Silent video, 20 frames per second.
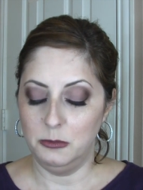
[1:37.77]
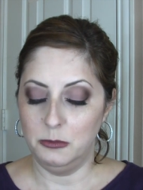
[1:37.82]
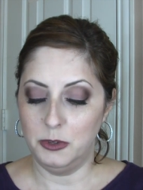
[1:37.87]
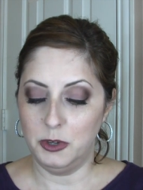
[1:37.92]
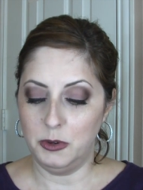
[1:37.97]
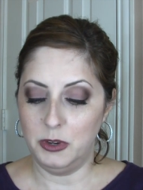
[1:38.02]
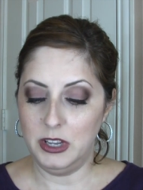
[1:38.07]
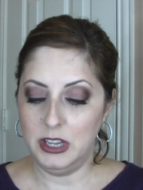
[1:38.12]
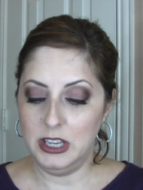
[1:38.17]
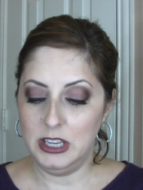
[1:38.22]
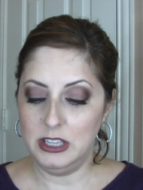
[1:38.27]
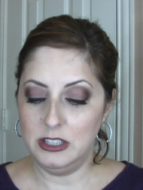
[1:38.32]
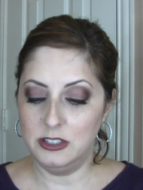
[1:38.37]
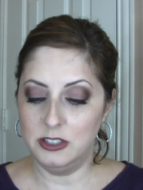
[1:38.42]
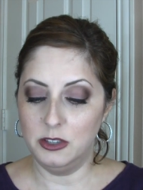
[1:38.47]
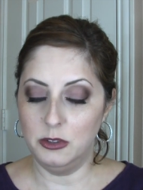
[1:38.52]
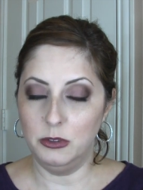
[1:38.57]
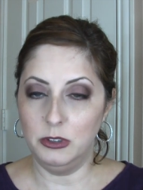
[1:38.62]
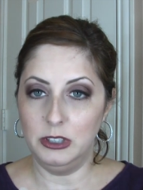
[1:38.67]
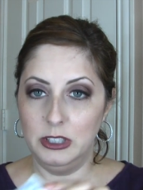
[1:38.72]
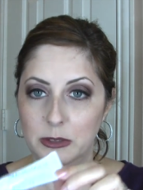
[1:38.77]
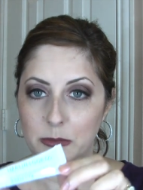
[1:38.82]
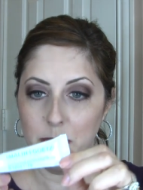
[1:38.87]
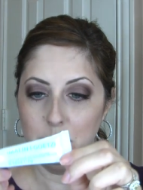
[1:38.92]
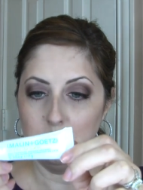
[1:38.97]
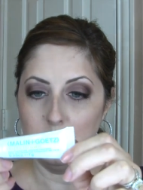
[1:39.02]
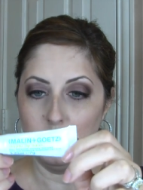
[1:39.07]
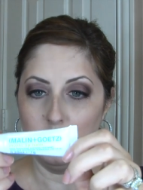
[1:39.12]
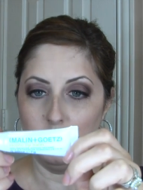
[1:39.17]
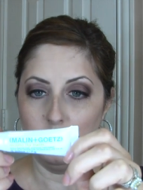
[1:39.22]
Mojito
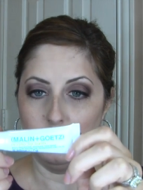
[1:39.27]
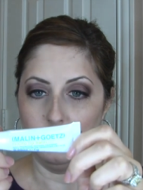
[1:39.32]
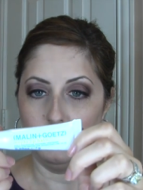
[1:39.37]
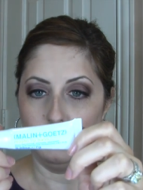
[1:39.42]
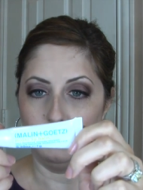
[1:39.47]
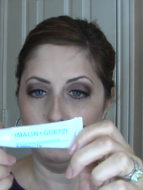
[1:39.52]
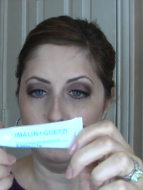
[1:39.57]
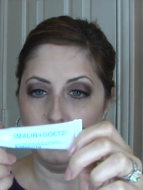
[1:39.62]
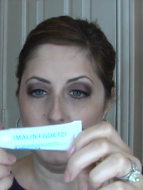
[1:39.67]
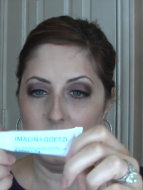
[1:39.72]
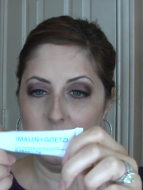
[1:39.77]
Lip Balm.